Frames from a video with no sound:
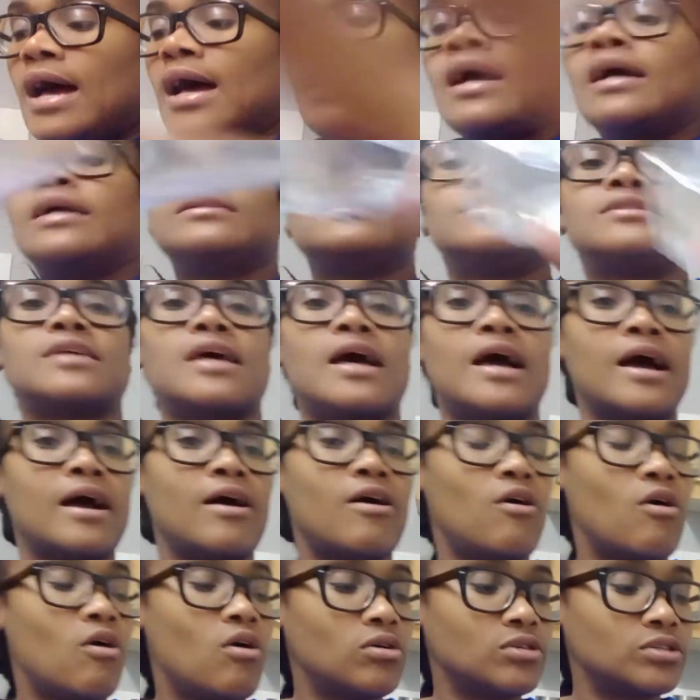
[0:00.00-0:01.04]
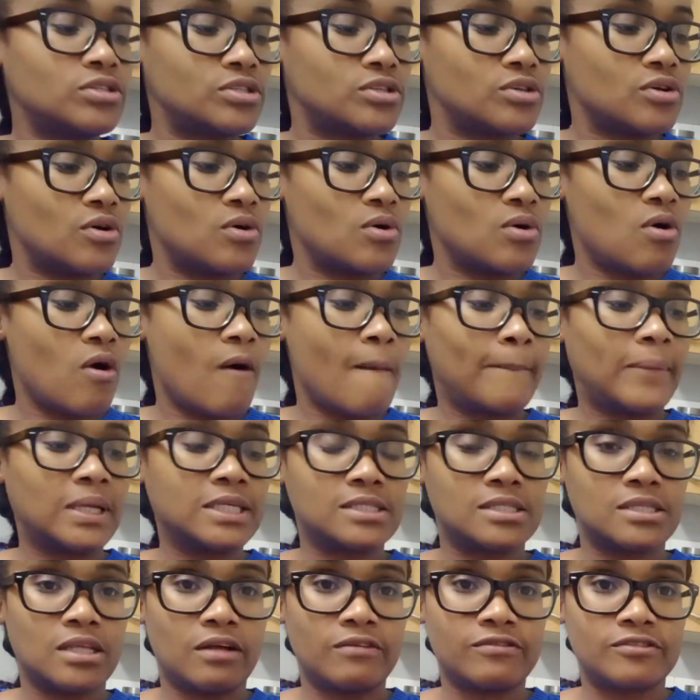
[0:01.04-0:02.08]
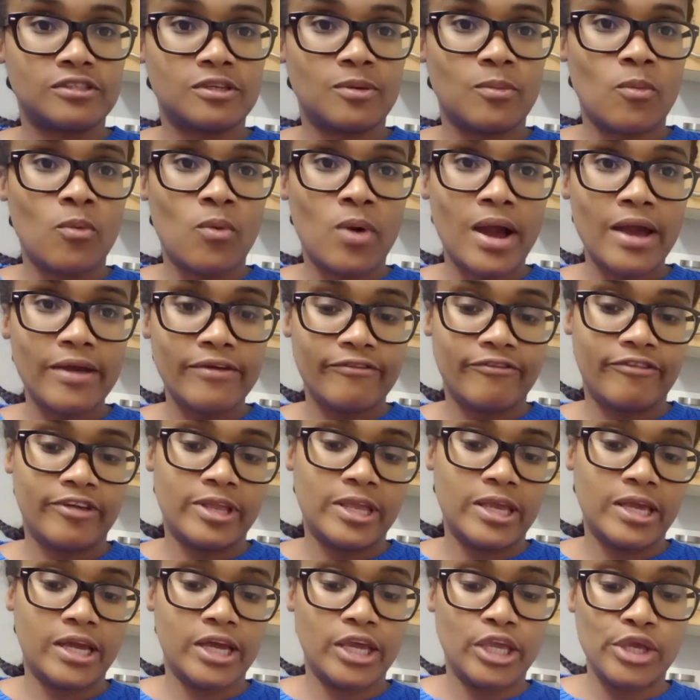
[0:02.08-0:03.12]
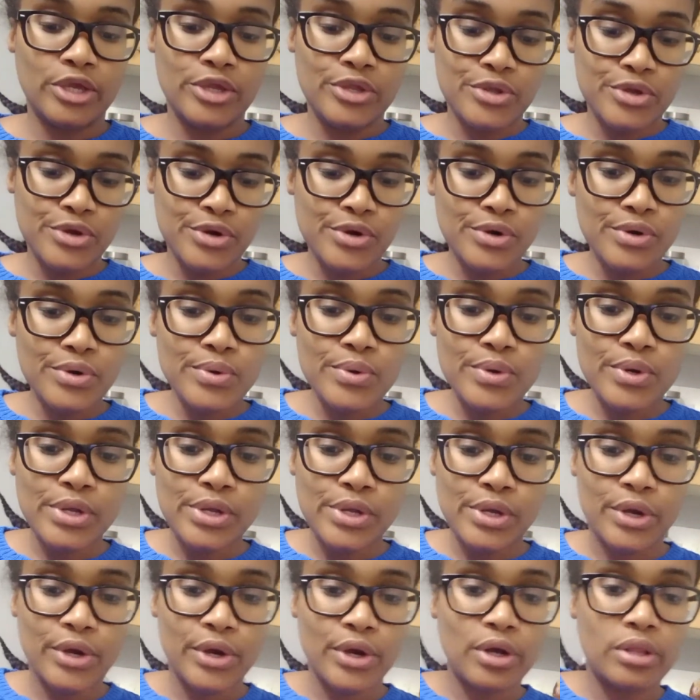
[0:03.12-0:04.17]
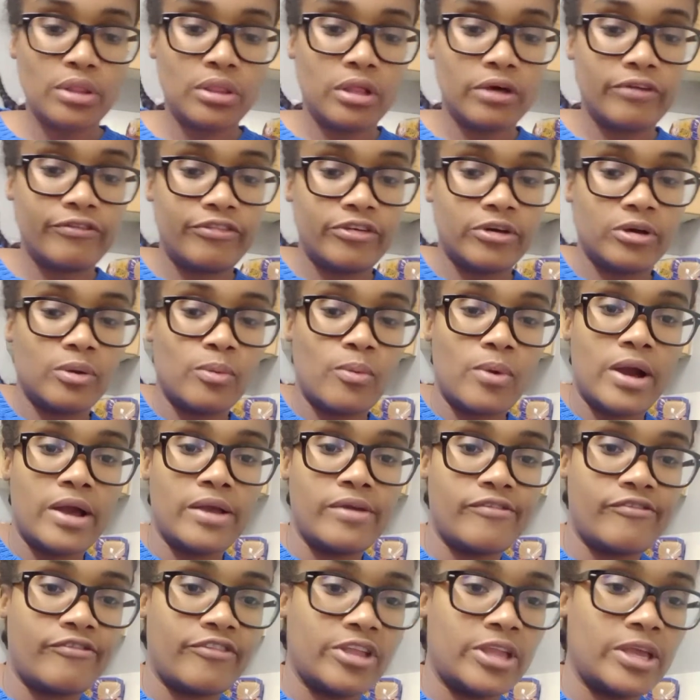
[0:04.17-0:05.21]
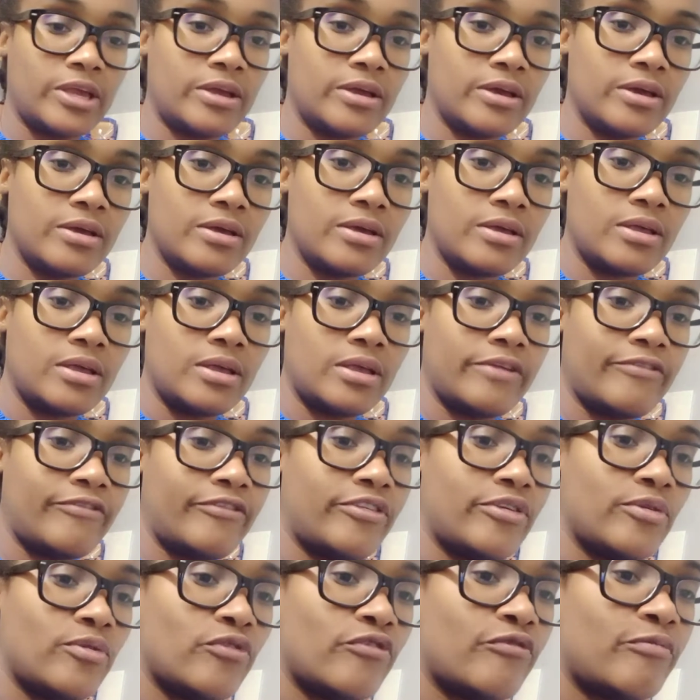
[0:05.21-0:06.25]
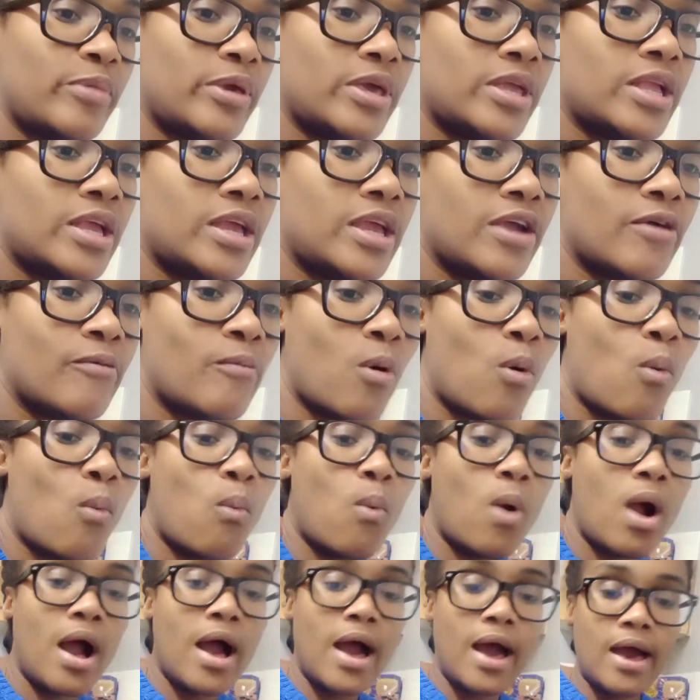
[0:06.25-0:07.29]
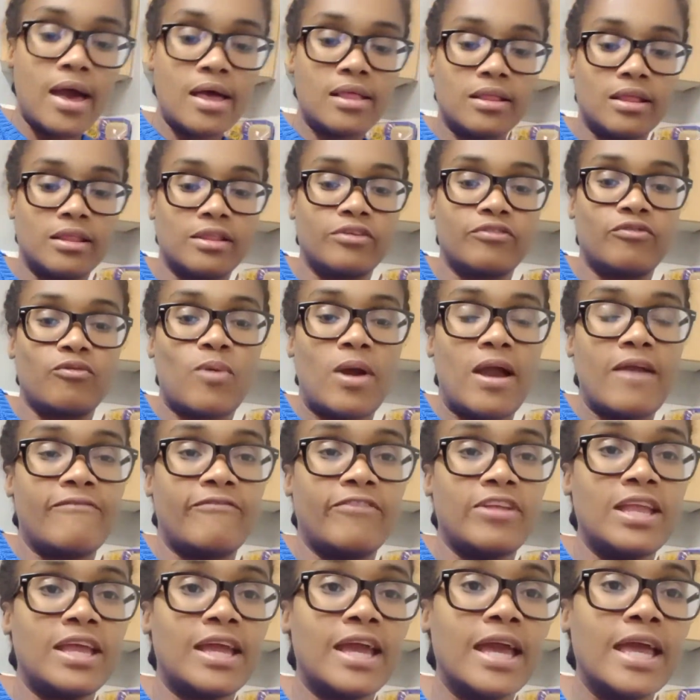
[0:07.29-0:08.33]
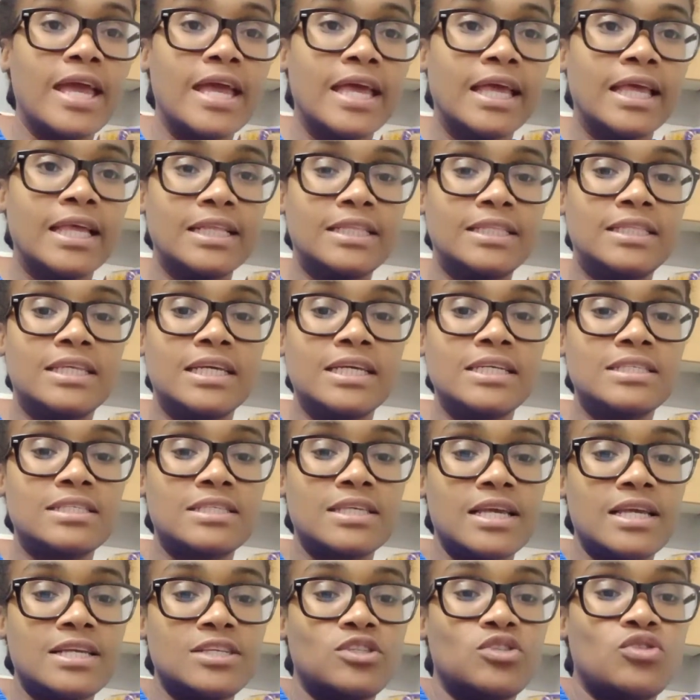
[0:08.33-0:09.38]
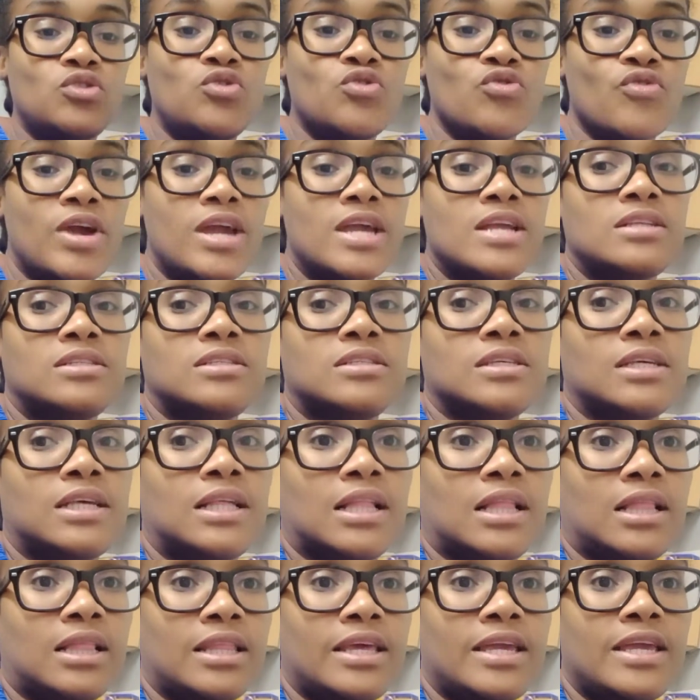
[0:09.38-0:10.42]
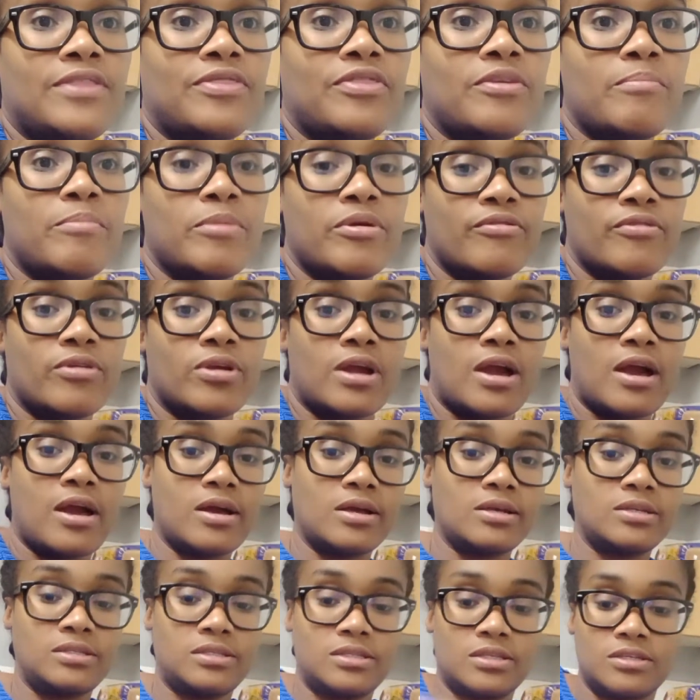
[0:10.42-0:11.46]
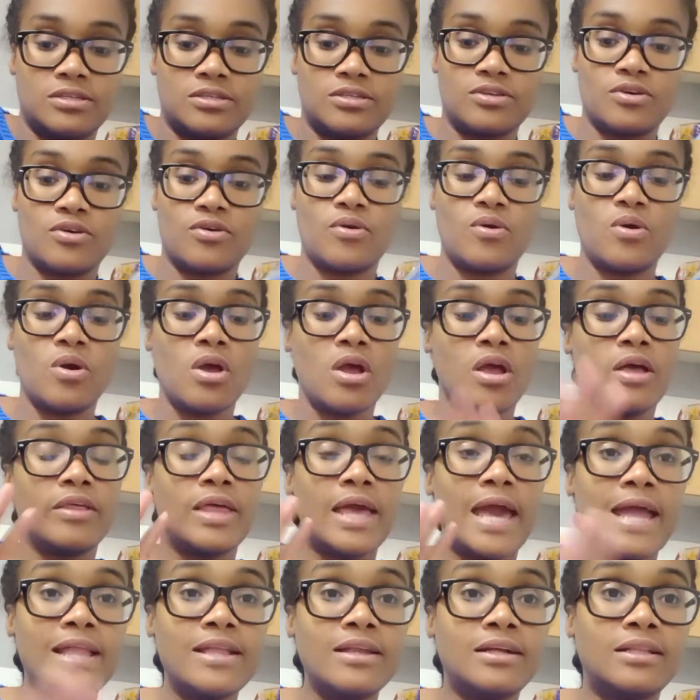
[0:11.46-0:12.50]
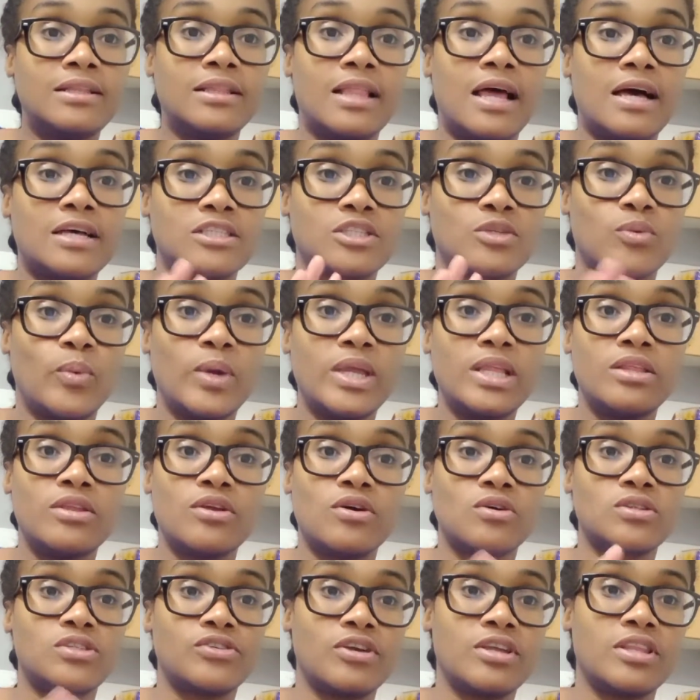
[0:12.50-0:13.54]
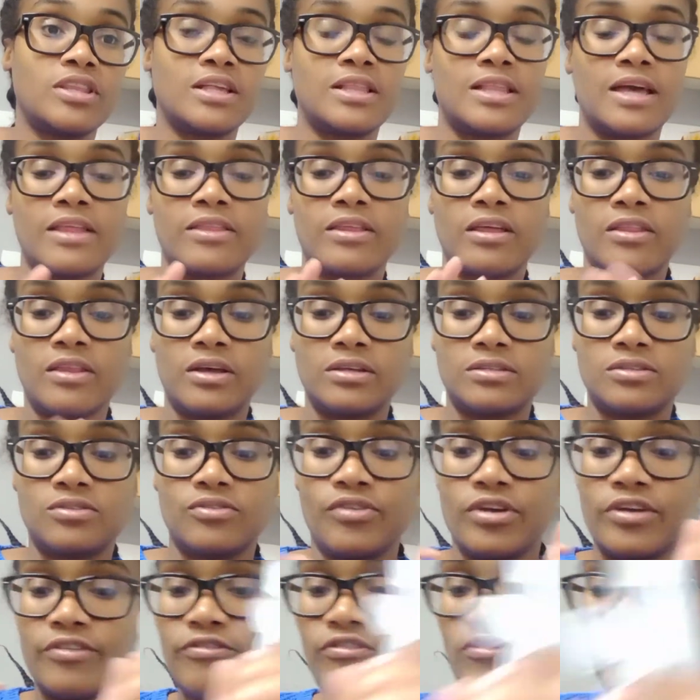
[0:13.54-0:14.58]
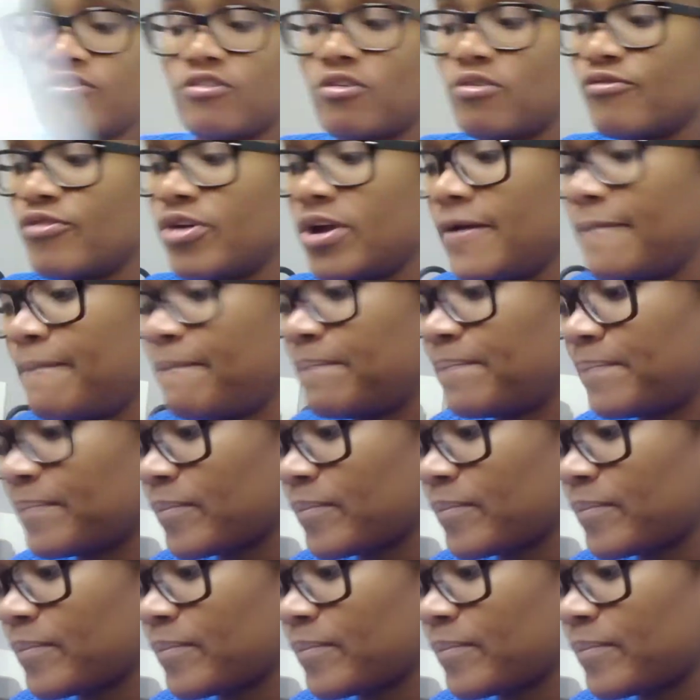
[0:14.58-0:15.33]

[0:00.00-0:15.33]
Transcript: And I also got myself some white vinegar. You know, your girl loves her white vinegar. If you've been here a while, I love white vinegar. This is great to clean the mirror, guys. So any glass windows or anything like that, that's great for it.